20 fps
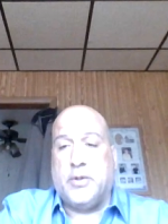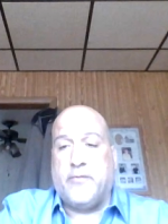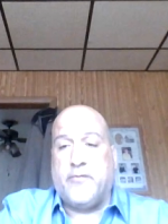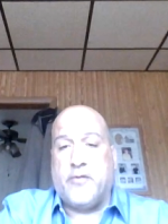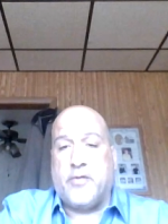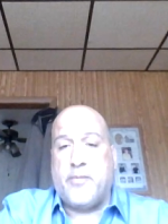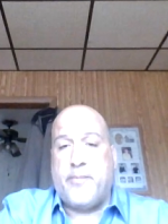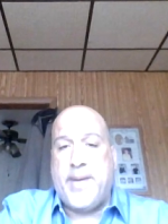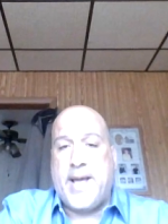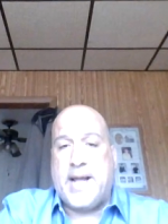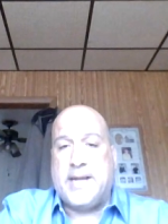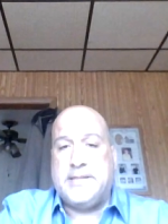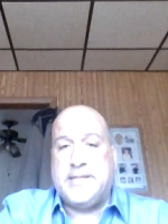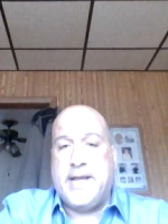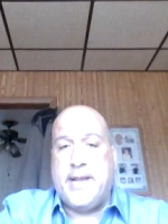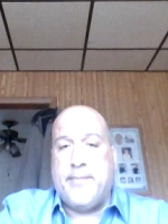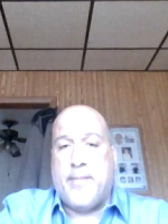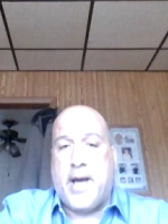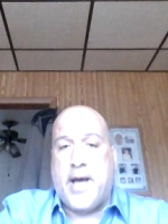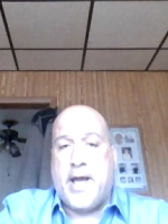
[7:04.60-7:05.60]
for the Pat
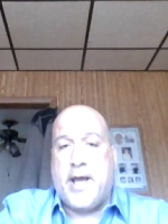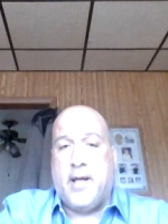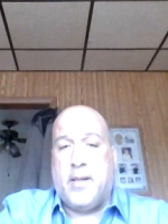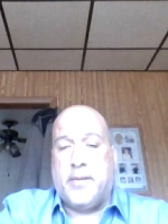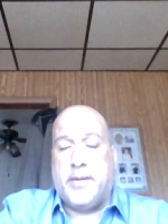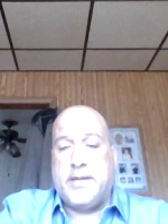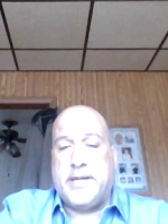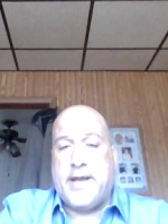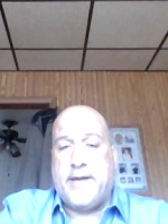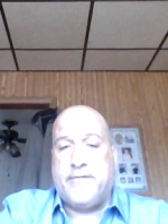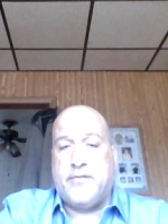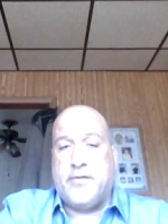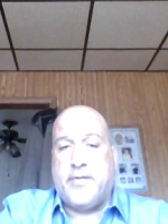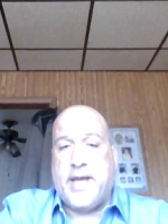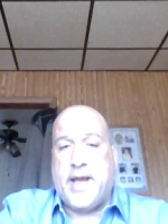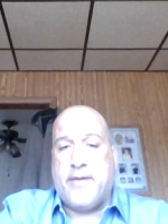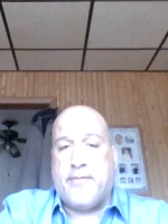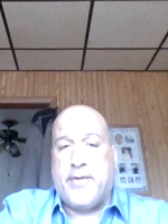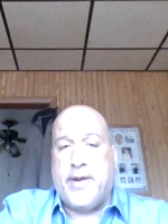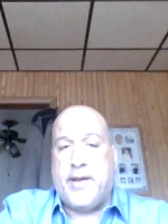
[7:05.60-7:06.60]
Day Mile, and after
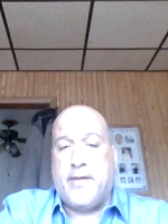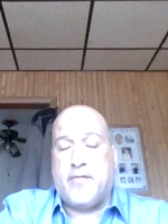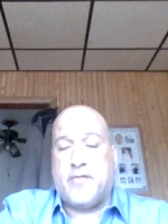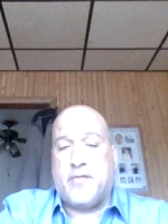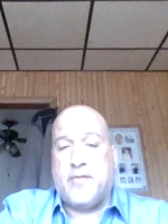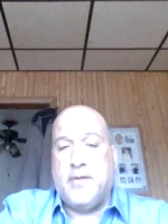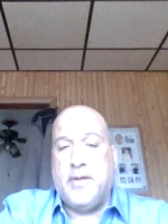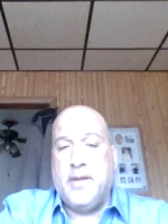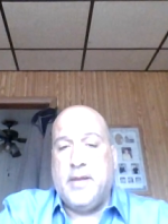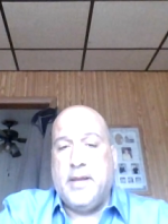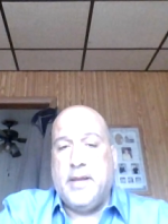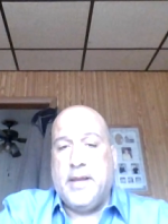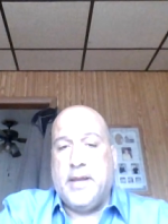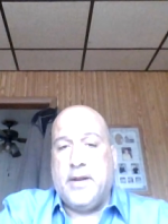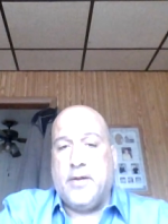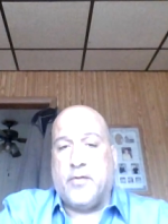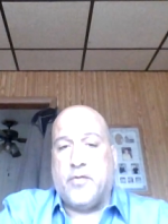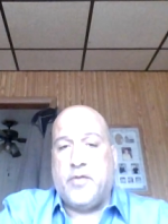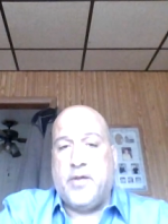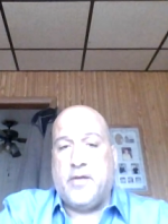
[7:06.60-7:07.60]
that race,
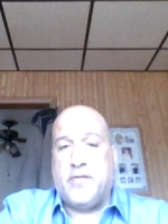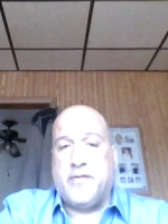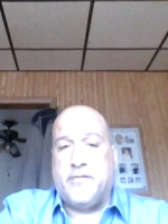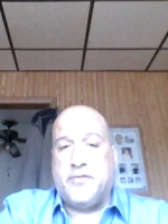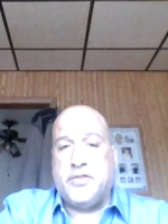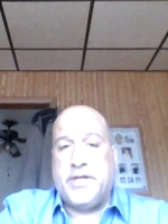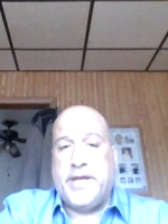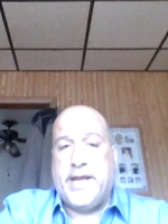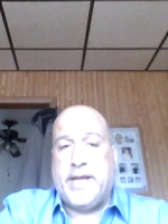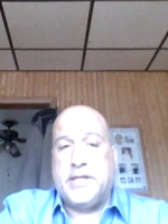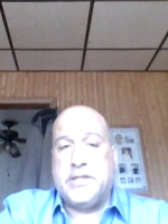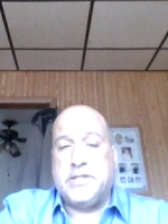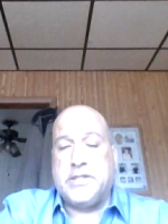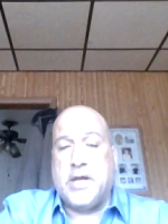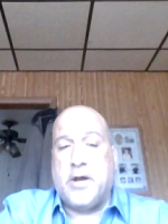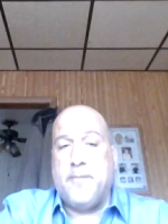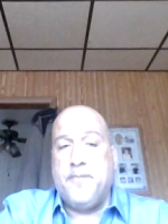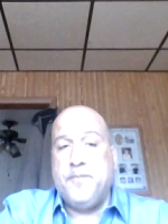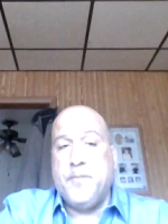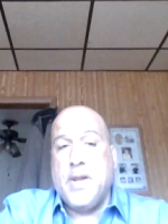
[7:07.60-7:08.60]
things have changed.
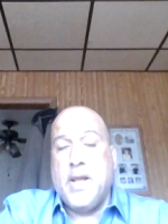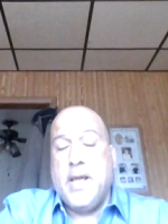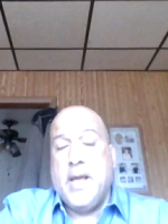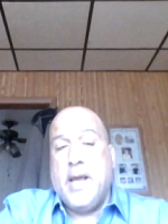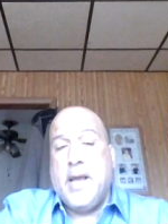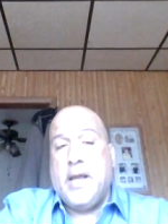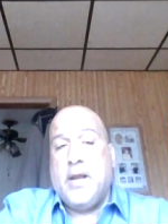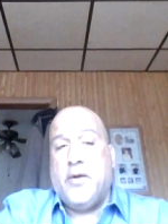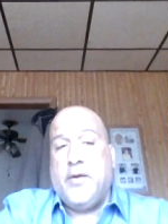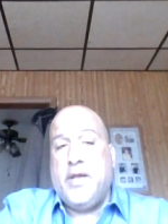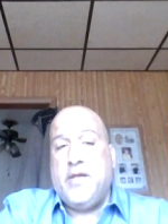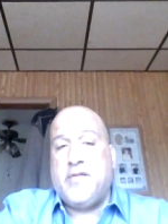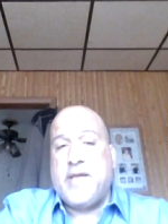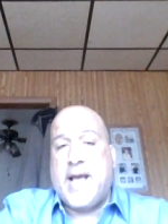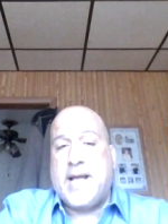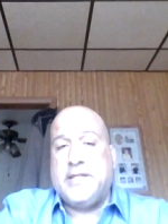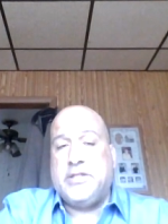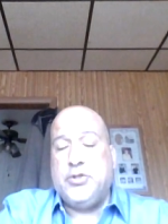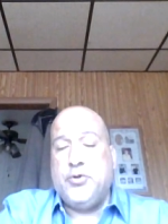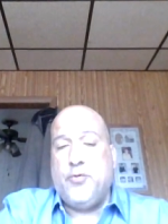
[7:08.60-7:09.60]
So, he's
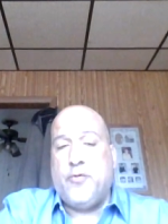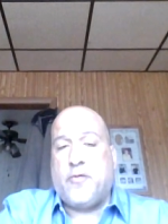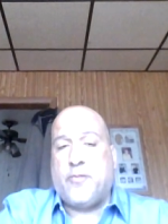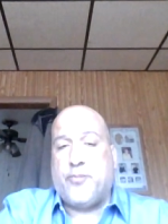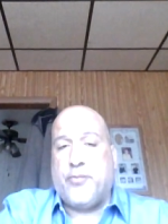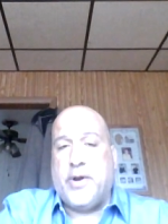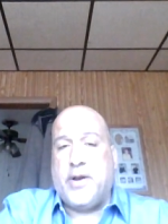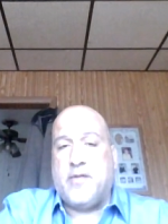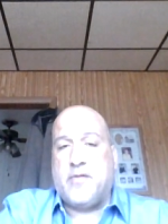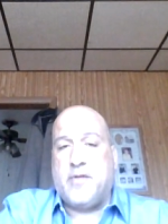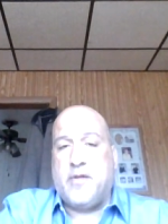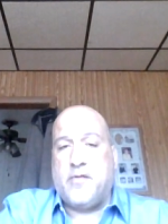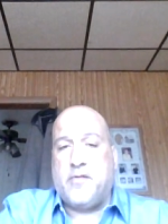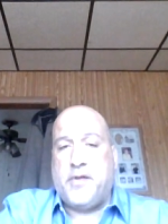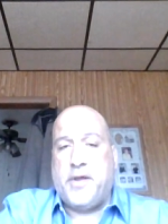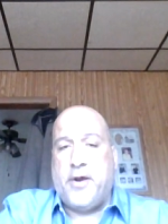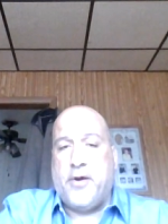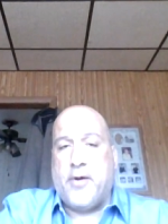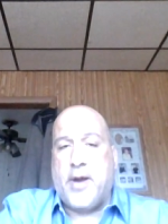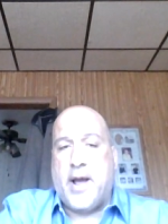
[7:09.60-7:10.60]
had 2 sprints
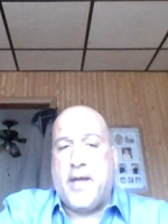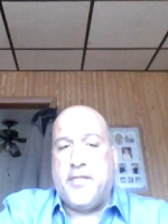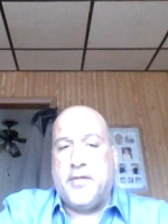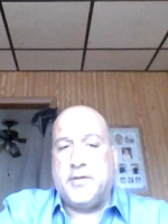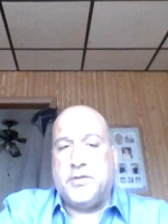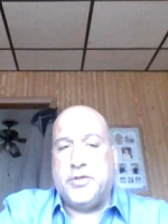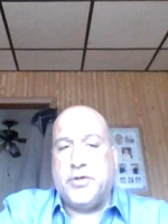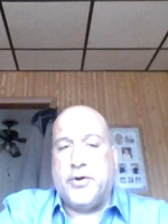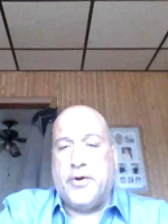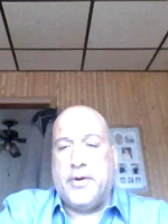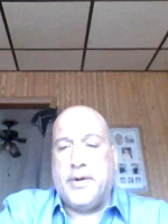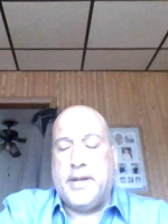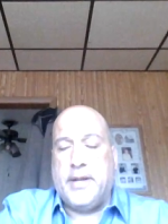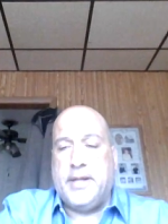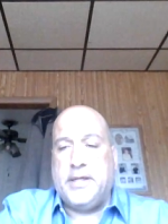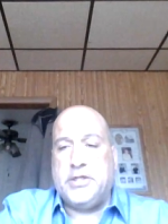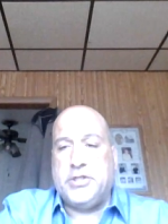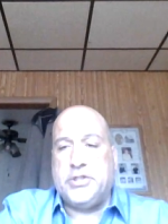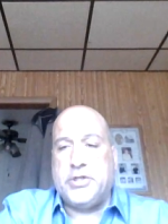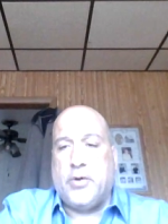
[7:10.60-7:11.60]
this year on the dirt, and
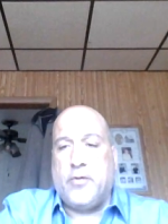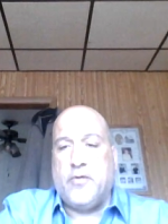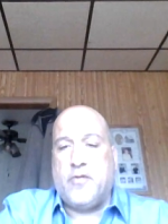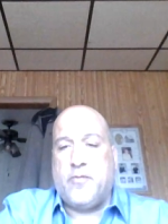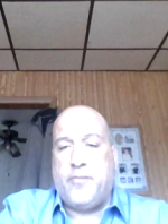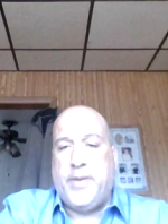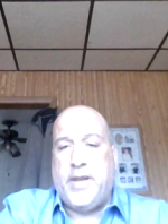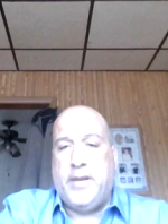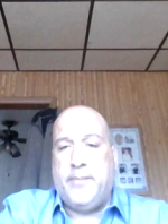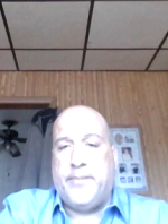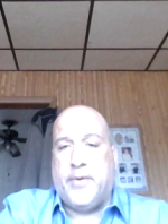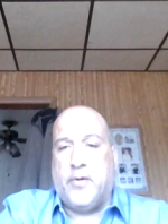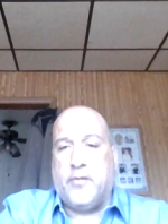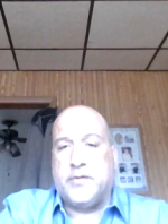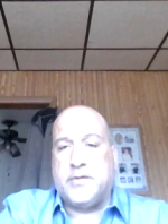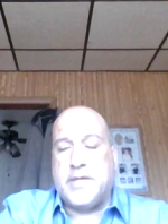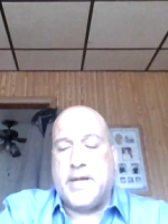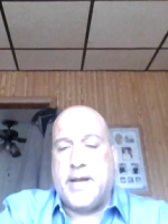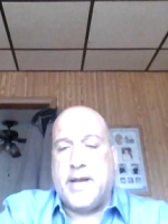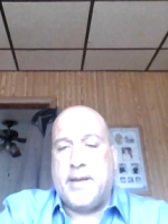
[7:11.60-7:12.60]
he's shown speed
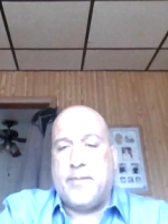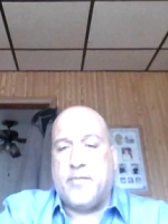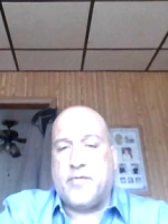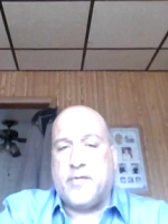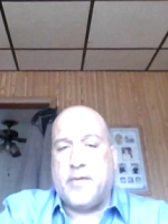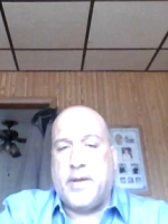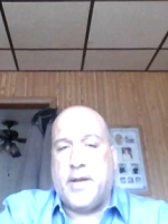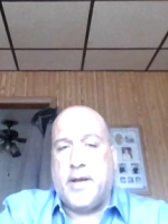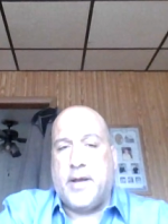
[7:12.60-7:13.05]
both times.